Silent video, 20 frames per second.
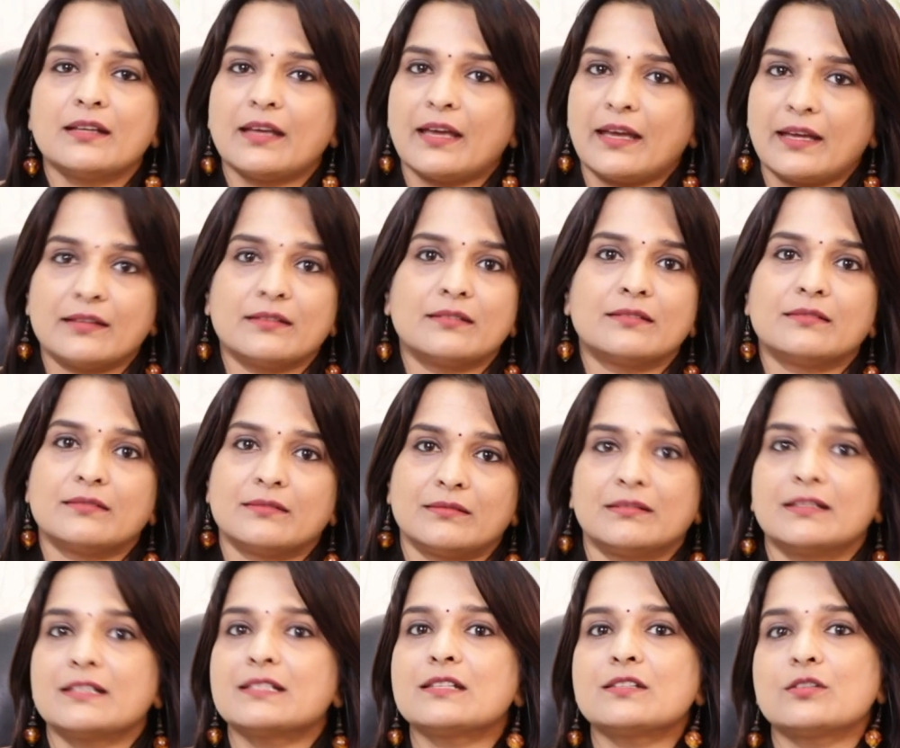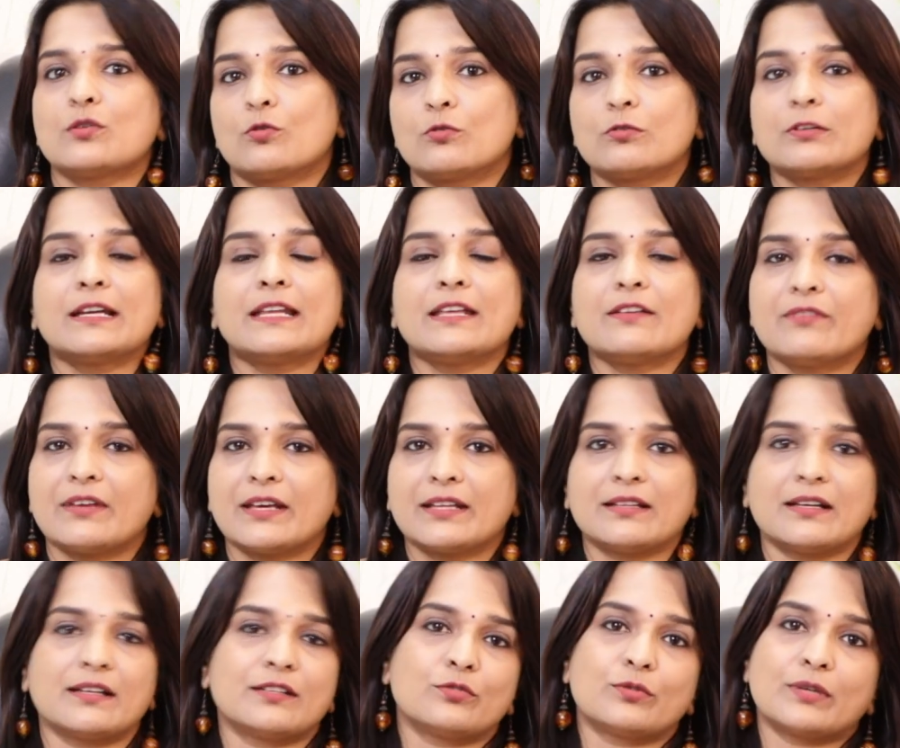and this is the only way
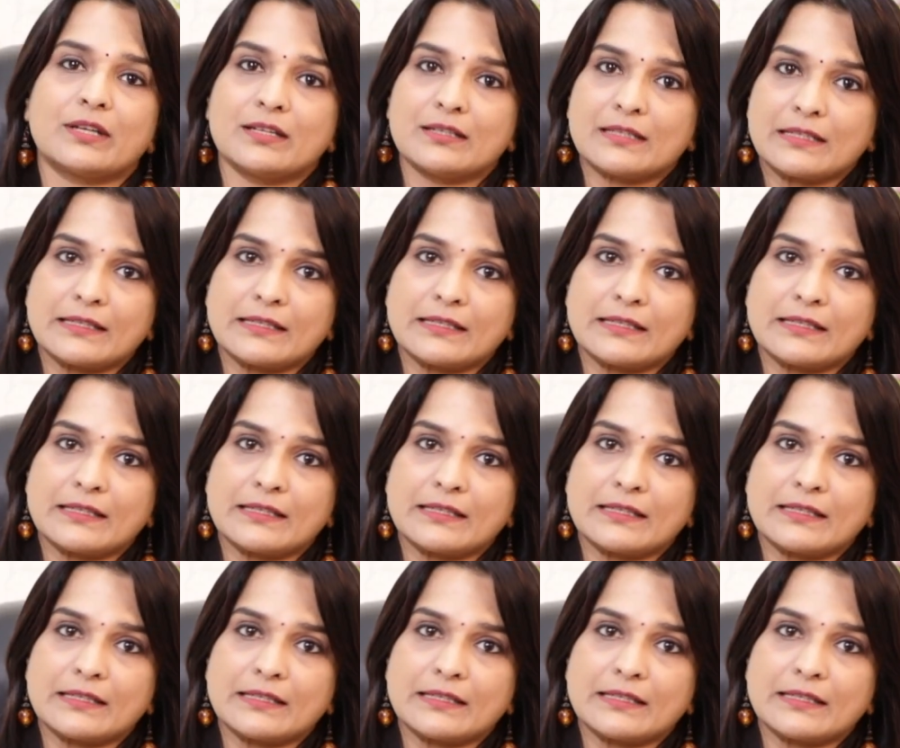that you can